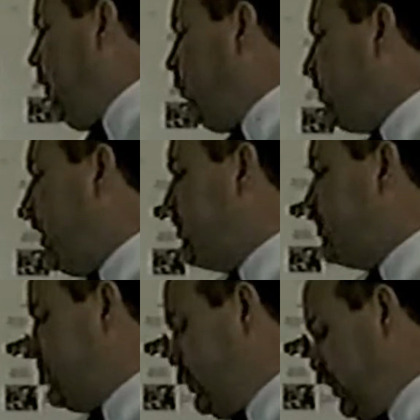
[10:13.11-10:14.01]
We'll
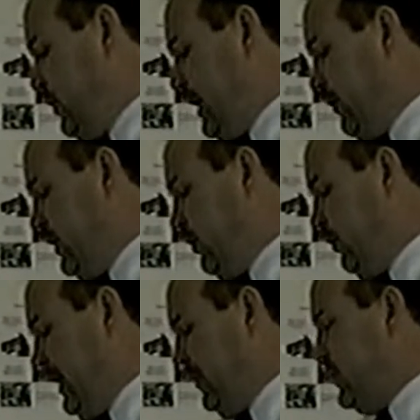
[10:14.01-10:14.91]
also show you how we go
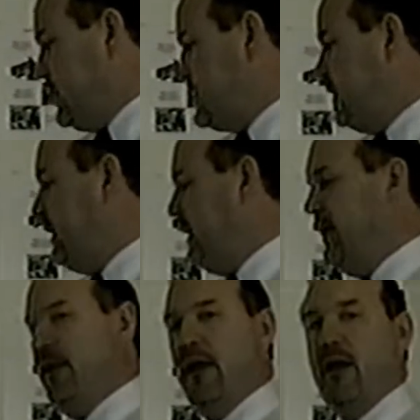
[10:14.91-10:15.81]
about this
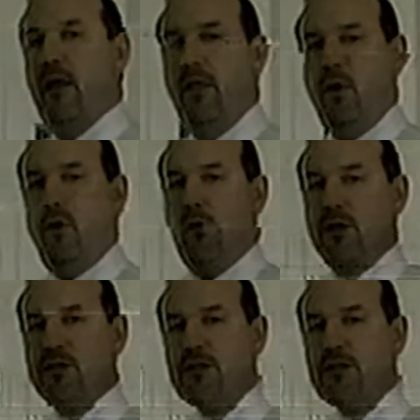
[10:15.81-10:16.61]
in the horse.